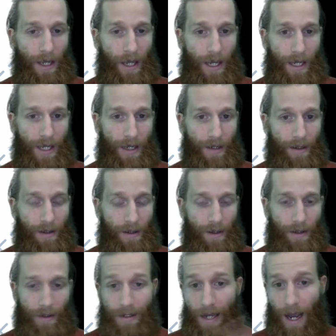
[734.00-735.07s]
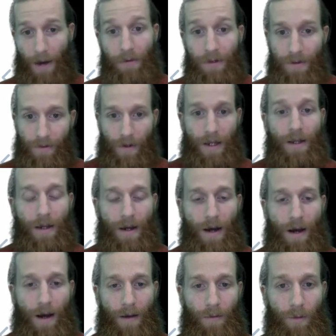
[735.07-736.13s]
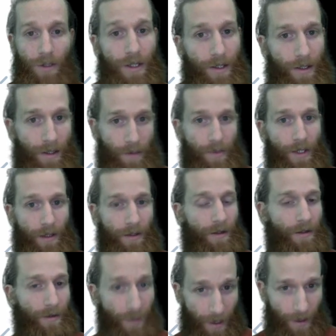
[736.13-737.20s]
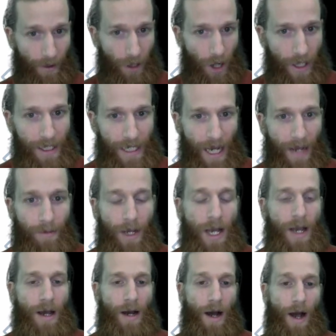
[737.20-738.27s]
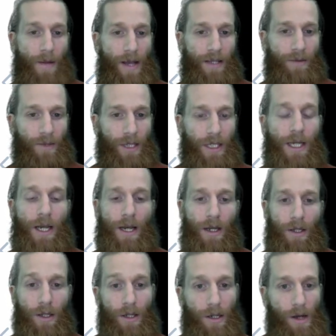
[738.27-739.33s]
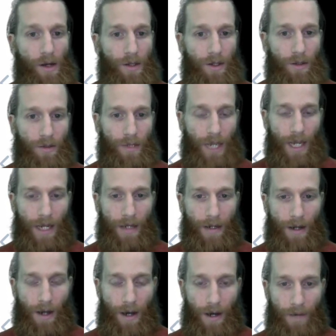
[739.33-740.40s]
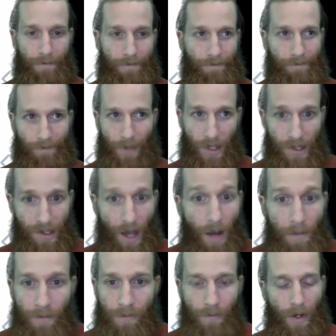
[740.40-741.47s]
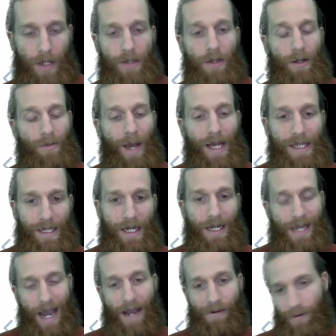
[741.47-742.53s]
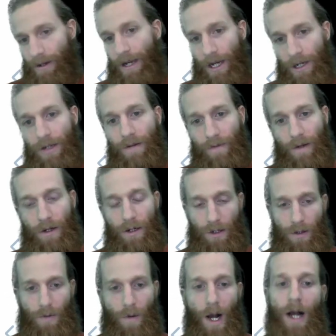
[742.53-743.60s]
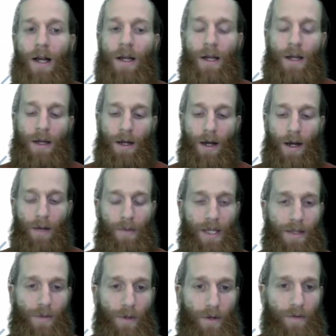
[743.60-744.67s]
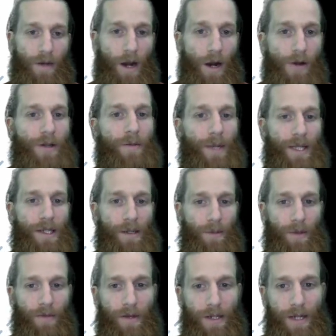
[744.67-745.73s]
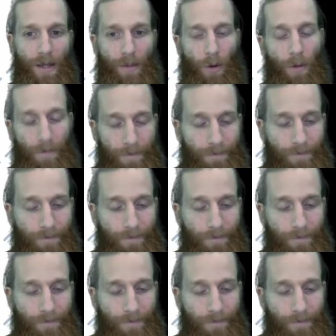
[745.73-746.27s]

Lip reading: a count, right, which is going to be like a cross tab, as we'll see. You could also take the sum, right? You could pass in any aggregation function you want. That's one of the arguments to pivot table.